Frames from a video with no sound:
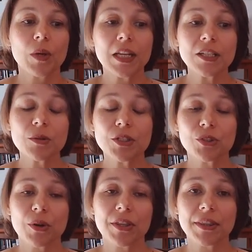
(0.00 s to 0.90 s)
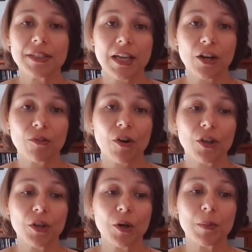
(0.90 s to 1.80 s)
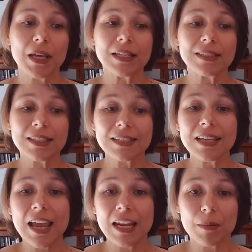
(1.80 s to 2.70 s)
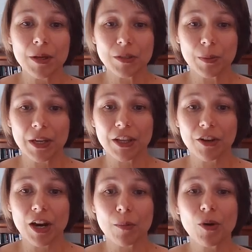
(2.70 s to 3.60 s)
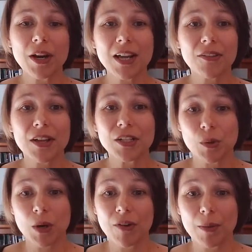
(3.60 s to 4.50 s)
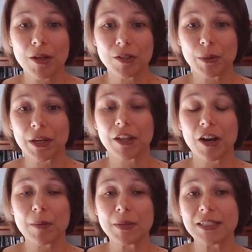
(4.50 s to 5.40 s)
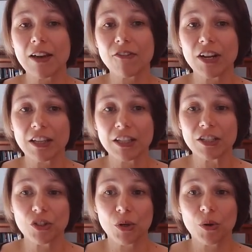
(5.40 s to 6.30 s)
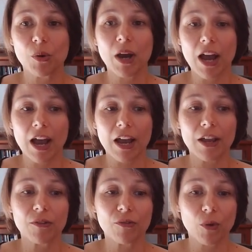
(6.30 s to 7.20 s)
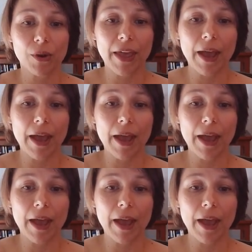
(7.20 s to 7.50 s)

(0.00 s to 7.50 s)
We need to ensure that the tidal volume is 6 to 8 mLs per kilogram. Right now, that 12 mLs per kilogram is definitely too high for